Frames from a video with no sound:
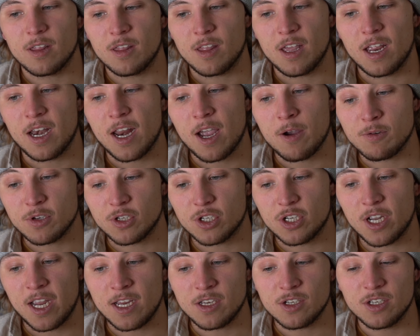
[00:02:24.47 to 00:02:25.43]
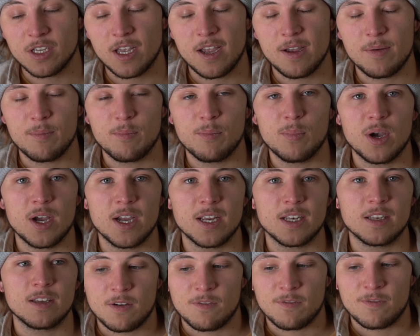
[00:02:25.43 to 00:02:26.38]
then I would change that, but
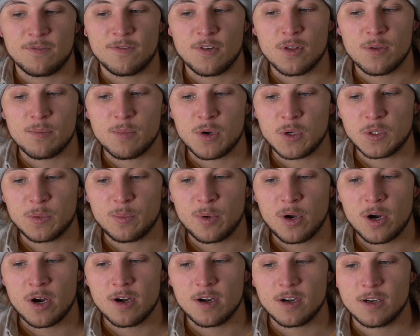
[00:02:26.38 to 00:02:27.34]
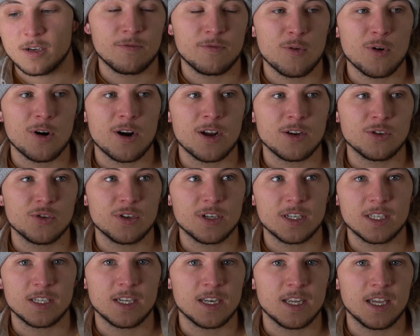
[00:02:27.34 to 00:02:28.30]
for the most part 400
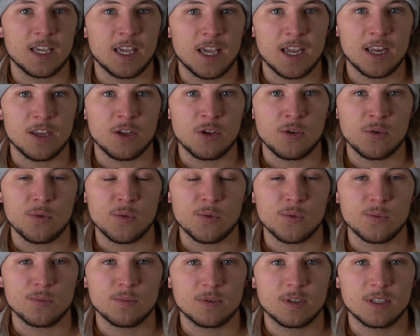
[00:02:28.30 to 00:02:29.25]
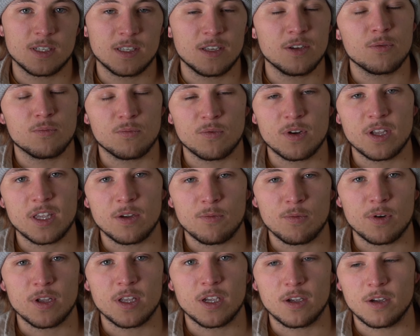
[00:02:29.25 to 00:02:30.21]
is going to get you still
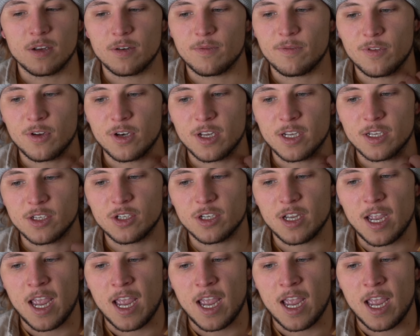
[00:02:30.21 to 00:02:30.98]
really good footage.